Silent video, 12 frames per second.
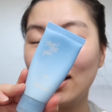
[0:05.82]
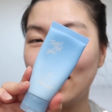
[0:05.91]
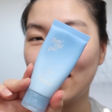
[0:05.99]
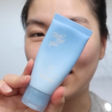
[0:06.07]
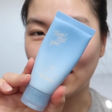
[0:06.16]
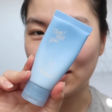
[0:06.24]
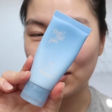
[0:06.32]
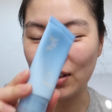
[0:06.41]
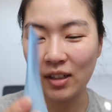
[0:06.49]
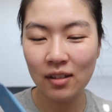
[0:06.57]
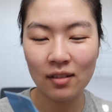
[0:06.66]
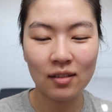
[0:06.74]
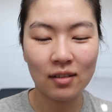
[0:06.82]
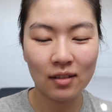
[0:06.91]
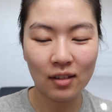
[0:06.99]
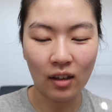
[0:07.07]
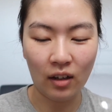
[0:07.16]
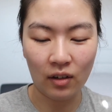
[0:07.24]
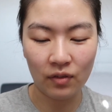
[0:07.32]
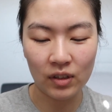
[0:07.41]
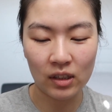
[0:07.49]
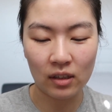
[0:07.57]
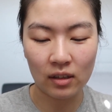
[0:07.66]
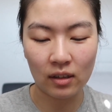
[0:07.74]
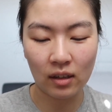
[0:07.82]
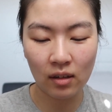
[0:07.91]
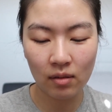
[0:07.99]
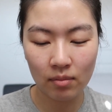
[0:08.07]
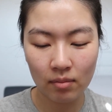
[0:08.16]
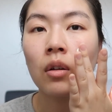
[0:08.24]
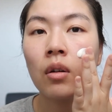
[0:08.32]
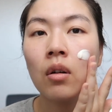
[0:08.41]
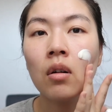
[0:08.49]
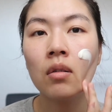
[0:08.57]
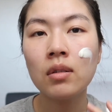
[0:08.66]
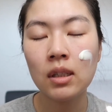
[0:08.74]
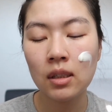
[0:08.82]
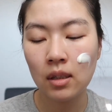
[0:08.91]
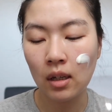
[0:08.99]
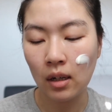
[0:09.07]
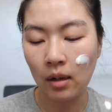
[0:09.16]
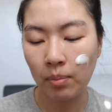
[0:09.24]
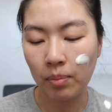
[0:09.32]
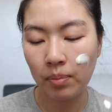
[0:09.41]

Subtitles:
is sunscreen. Obviously, you always gotta